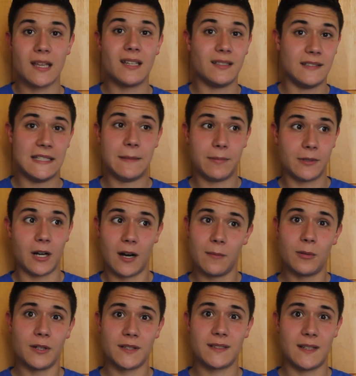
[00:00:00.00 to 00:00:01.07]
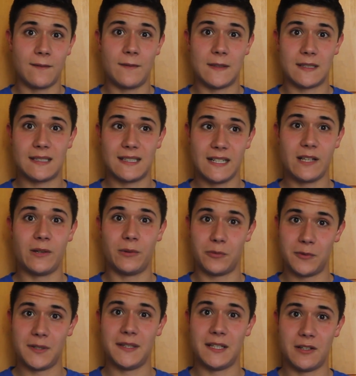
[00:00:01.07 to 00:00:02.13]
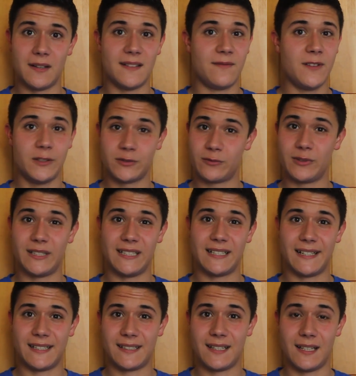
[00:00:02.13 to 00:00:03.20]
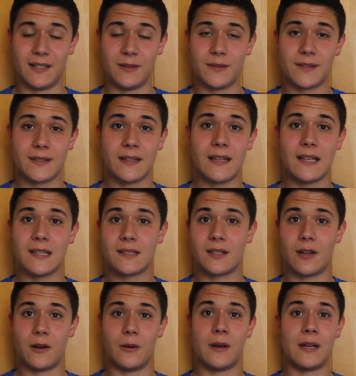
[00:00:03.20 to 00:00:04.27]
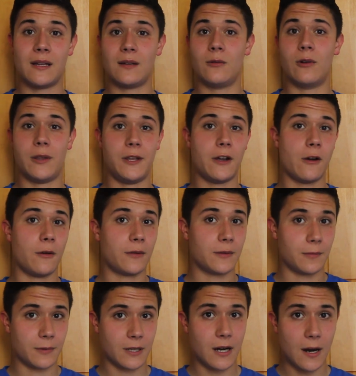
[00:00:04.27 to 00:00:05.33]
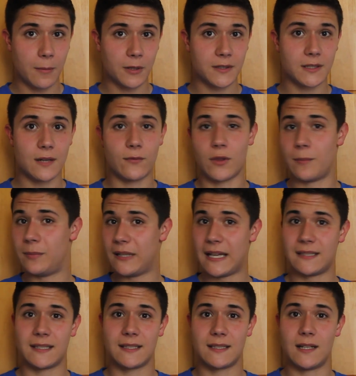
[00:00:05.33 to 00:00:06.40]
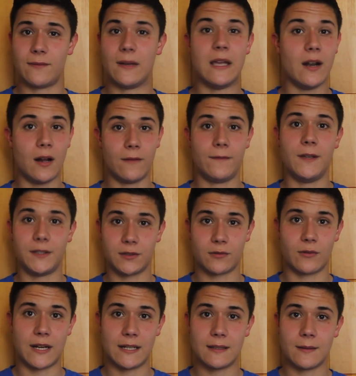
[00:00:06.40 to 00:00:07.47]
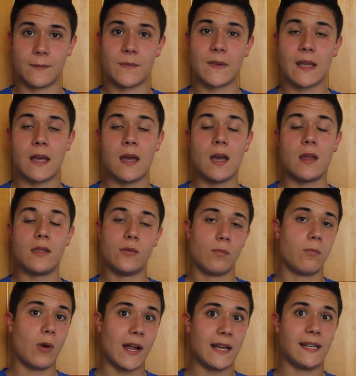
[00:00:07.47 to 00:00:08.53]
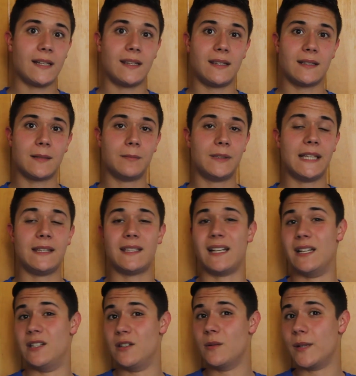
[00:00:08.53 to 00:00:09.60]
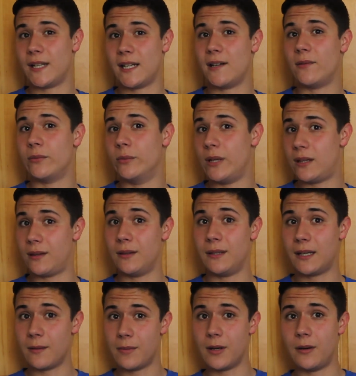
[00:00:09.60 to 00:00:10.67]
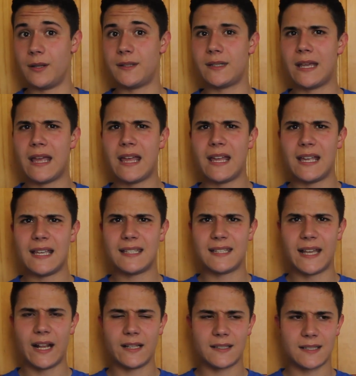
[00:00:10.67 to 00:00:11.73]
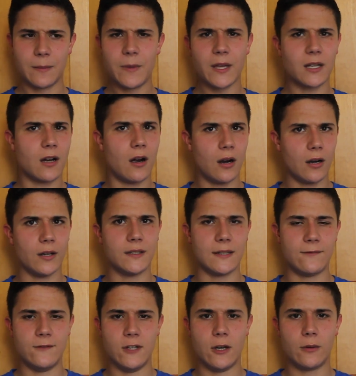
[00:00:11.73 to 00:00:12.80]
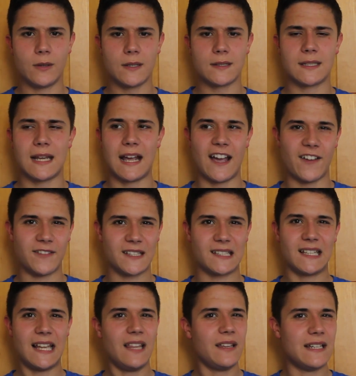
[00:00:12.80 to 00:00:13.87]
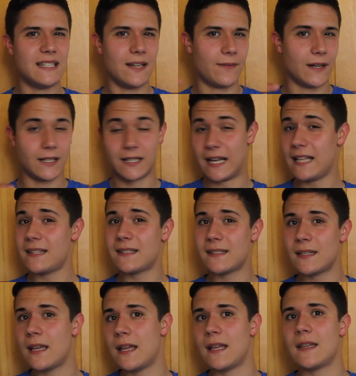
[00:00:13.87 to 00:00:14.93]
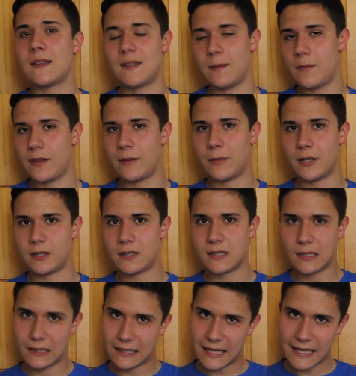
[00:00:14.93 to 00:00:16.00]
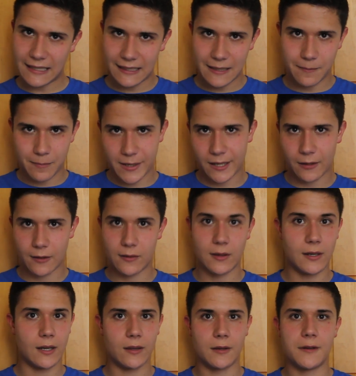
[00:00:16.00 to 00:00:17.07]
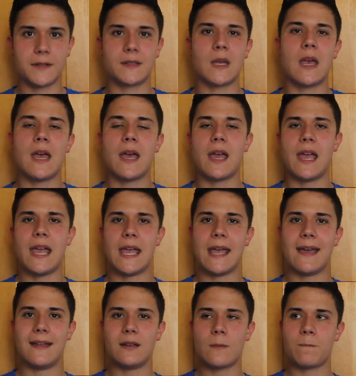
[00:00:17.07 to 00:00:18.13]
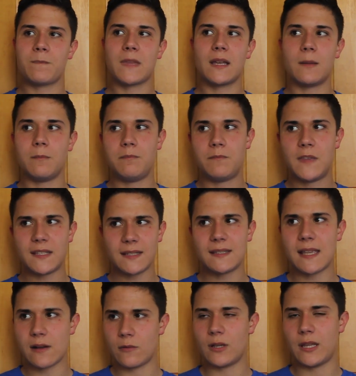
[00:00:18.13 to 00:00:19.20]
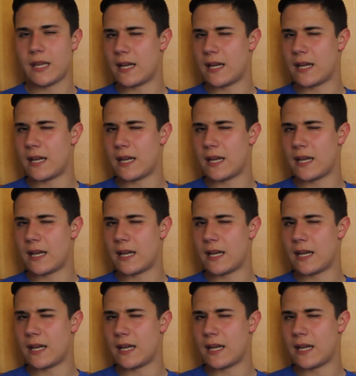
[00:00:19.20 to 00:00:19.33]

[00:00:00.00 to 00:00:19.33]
the cardboard stuff is still really good. It feels really nice to use. So whether you have the cardboard stuff or the plastic stuff, it all feels great. The one complaint that I do have with the components is that some of the cards I've noticed have slightly different cuts. Some of them are slightly bigger than others, and this isn't really